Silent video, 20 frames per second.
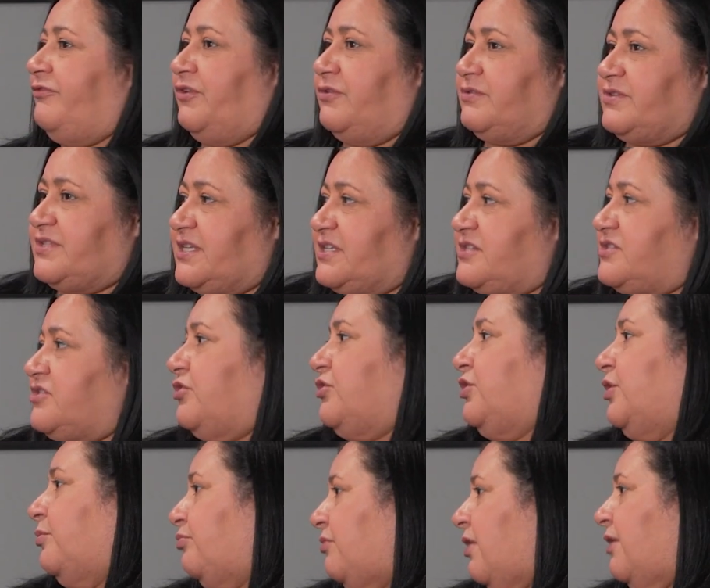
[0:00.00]
your sister,
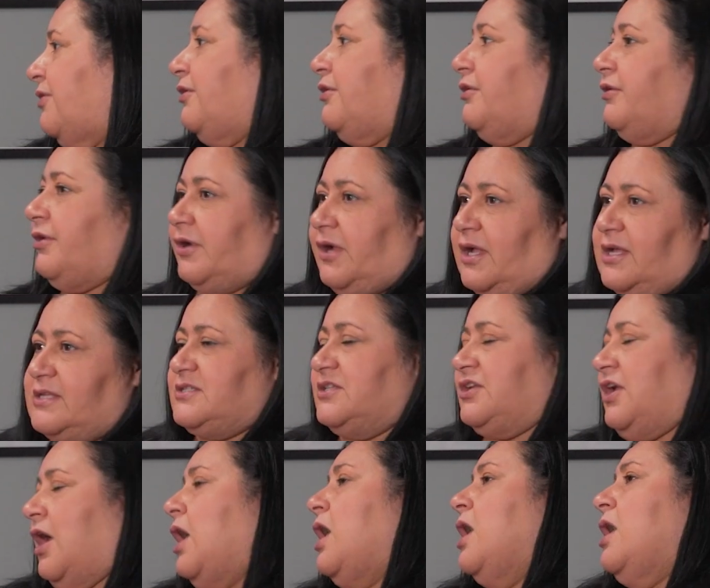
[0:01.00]
your brother, your
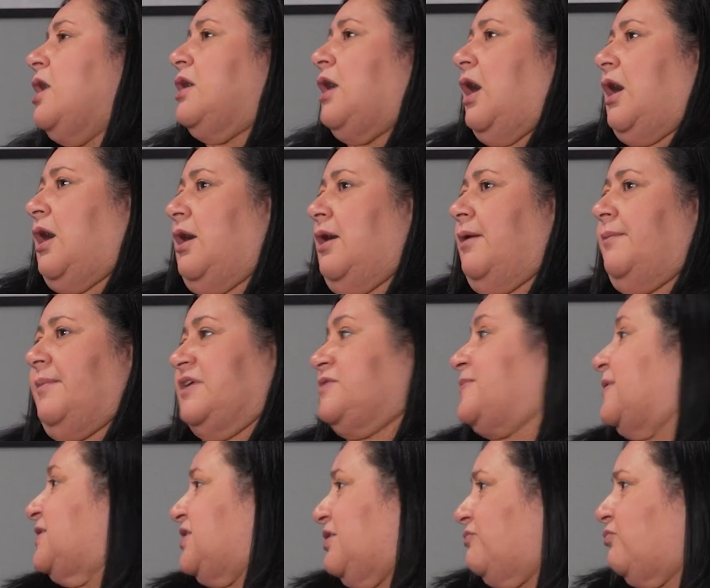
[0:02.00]
cousin,
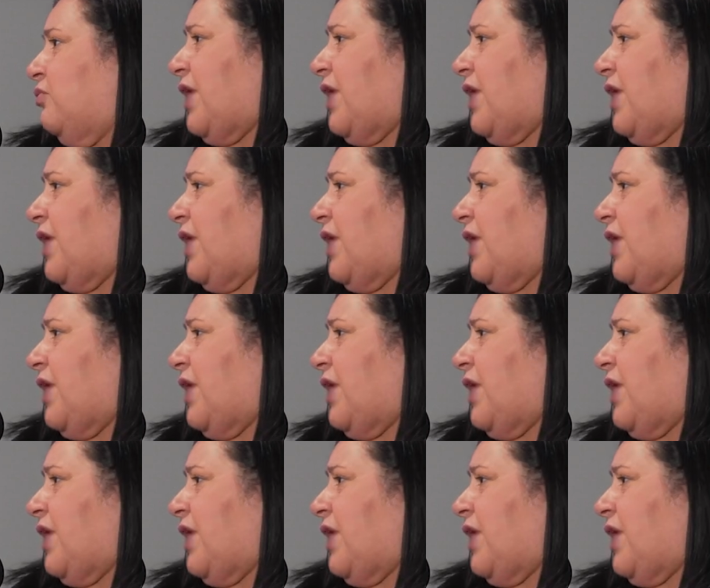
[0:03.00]
especially in